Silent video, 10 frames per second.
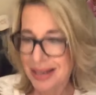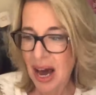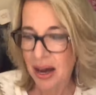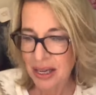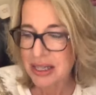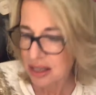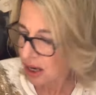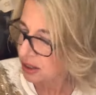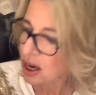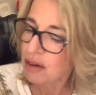Yeah, he's
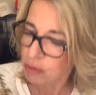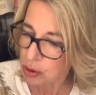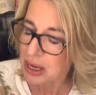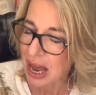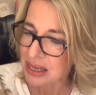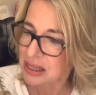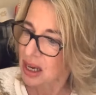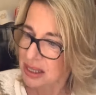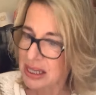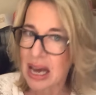9.5 or 10,
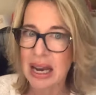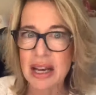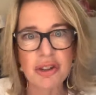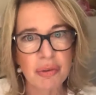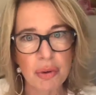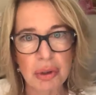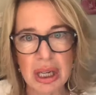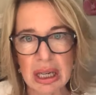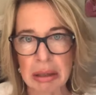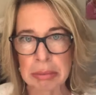size 10, age
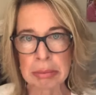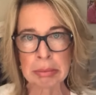14.